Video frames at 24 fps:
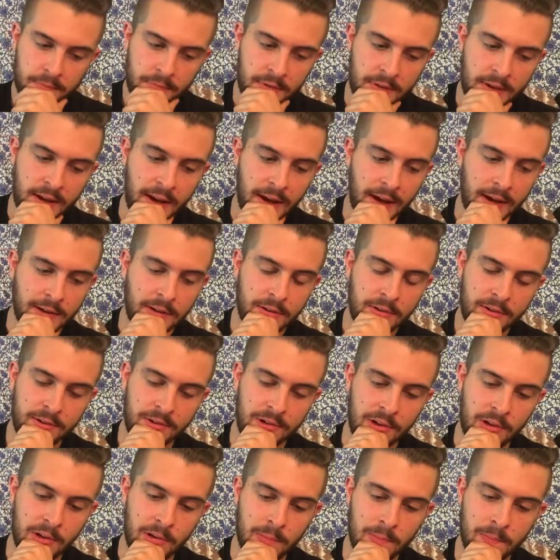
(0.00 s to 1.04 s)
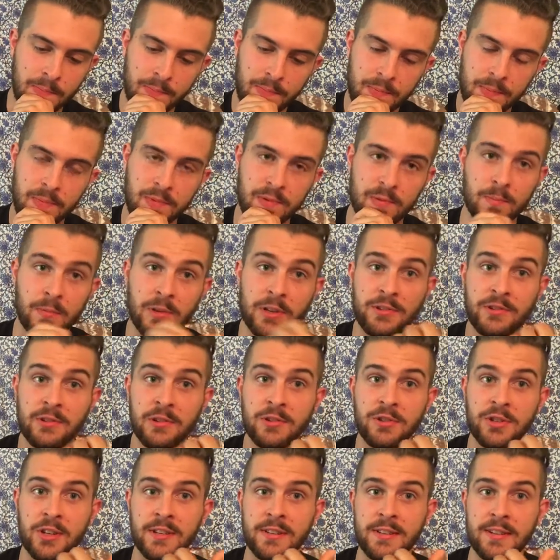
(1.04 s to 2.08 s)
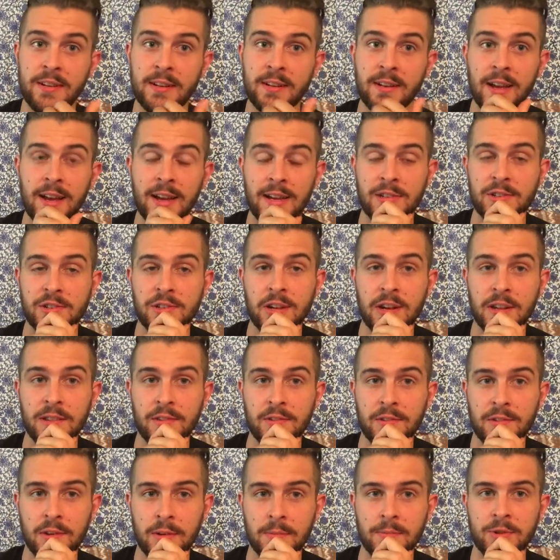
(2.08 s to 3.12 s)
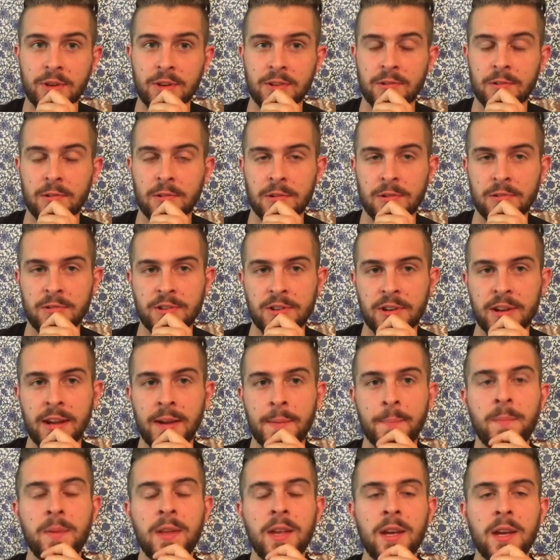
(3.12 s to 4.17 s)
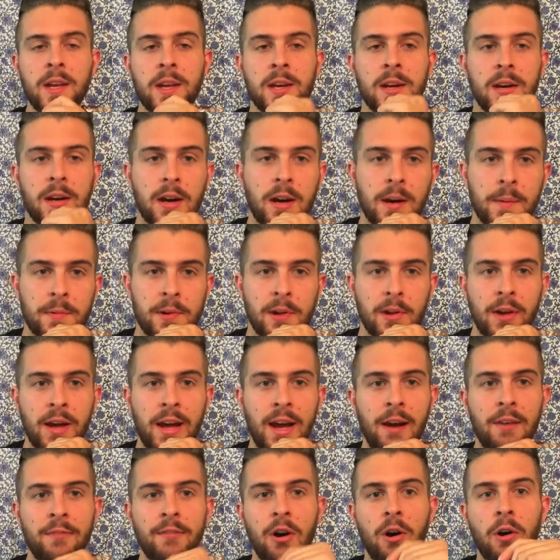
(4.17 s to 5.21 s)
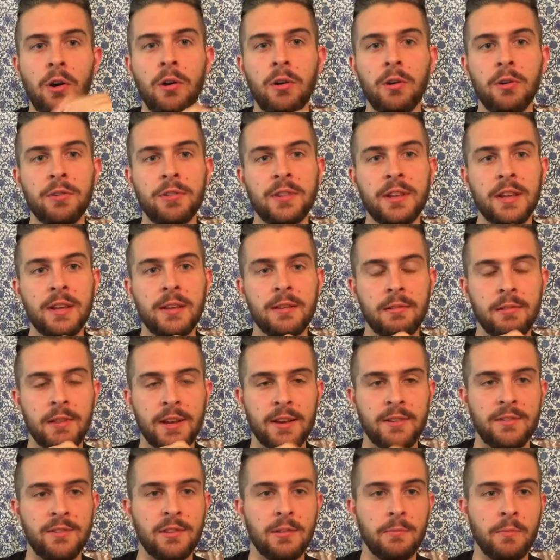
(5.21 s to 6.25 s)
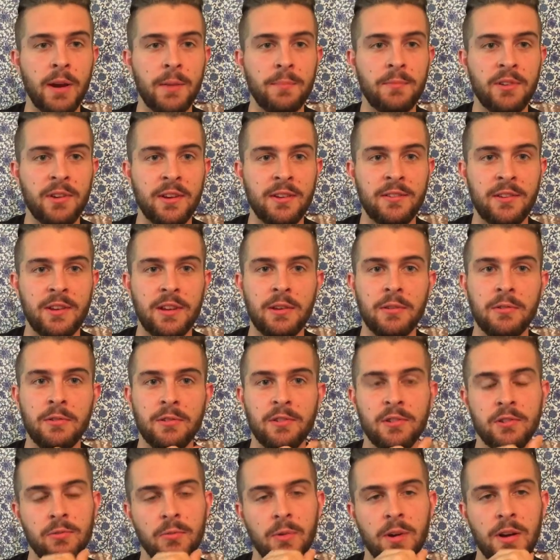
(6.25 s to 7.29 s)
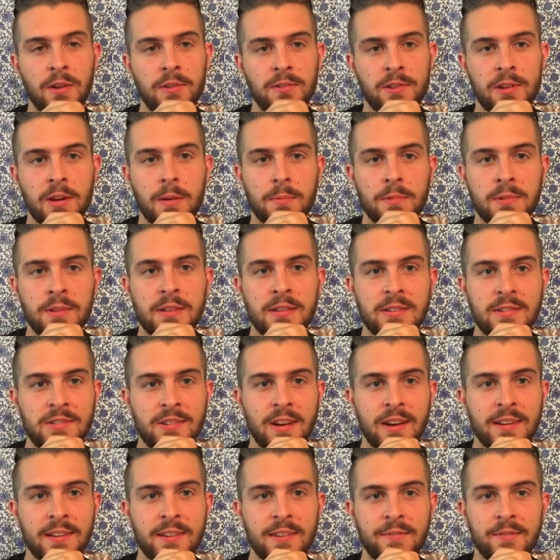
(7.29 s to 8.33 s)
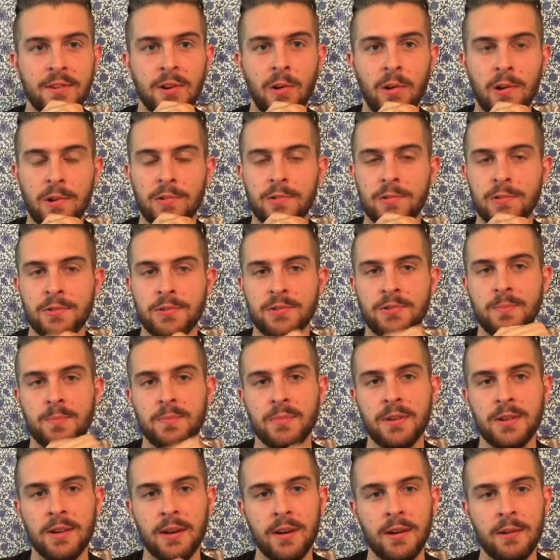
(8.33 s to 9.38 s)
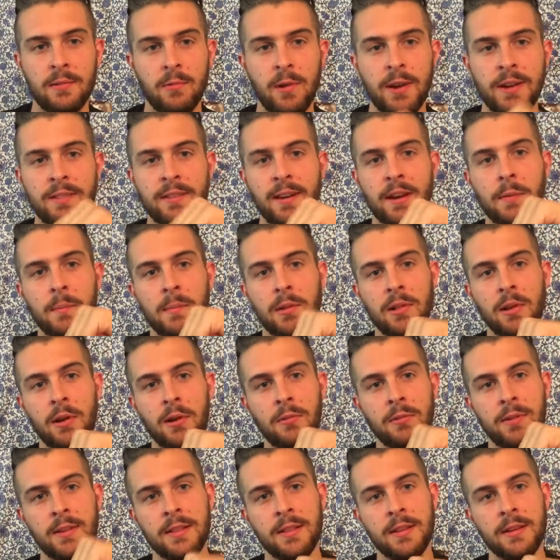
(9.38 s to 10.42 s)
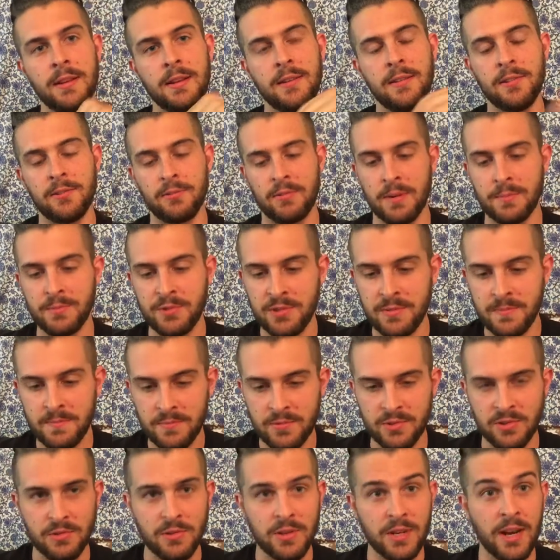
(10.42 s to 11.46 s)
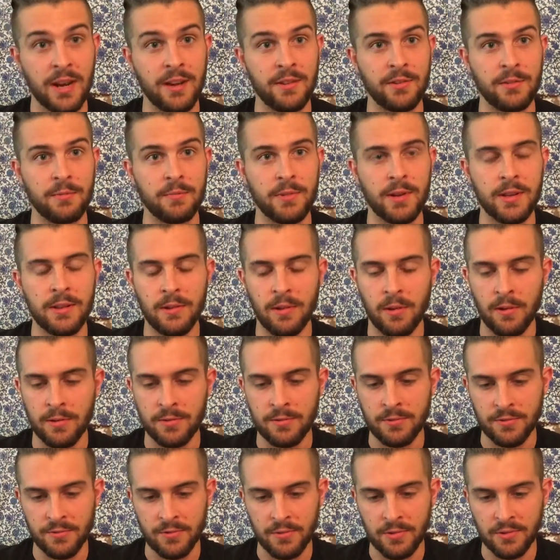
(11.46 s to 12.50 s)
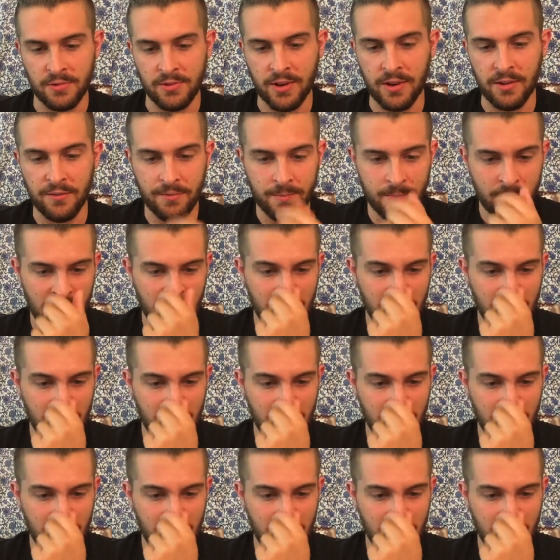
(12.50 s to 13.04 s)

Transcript: Yeah, so some research I did actually on the subject earlier today, and I'll have all the links to the websites I used, as well as a couple of these scientific articles right down below in the description, so you guys can read the articles for yourself.